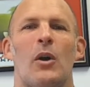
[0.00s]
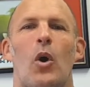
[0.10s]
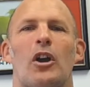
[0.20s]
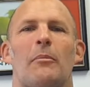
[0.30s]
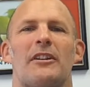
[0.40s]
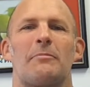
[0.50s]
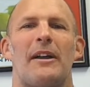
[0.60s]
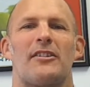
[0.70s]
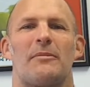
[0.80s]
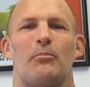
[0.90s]
Welcome to this
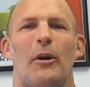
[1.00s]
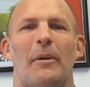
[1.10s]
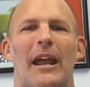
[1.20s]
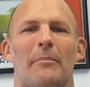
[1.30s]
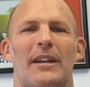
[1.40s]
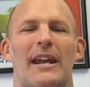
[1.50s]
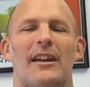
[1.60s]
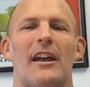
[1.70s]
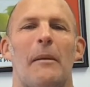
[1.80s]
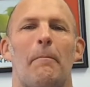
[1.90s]
month's property
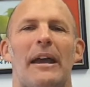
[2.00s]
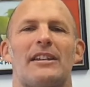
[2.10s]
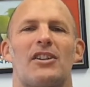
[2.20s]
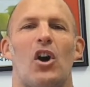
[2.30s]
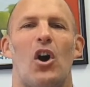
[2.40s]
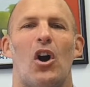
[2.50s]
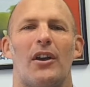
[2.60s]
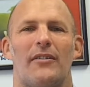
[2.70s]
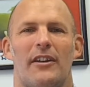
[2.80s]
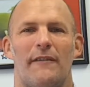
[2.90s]
update based
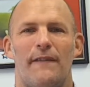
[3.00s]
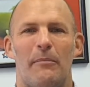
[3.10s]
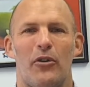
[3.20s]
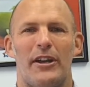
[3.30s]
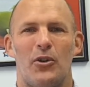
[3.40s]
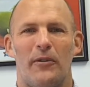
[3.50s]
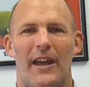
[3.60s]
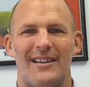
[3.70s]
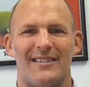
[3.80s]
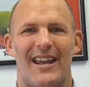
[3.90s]
on the February
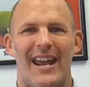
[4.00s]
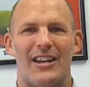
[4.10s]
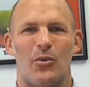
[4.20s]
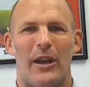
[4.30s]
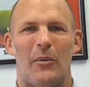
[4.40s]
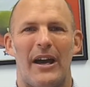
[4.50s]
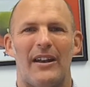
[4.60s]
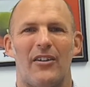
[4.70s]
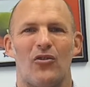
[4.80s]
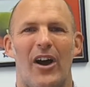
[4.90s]

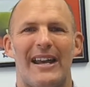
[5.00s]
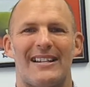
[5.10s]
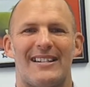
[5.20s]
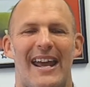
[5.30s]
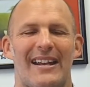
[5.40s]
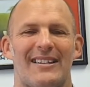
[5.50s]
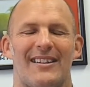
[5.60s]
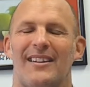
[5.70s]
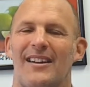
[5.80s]
2021 REINZ stats.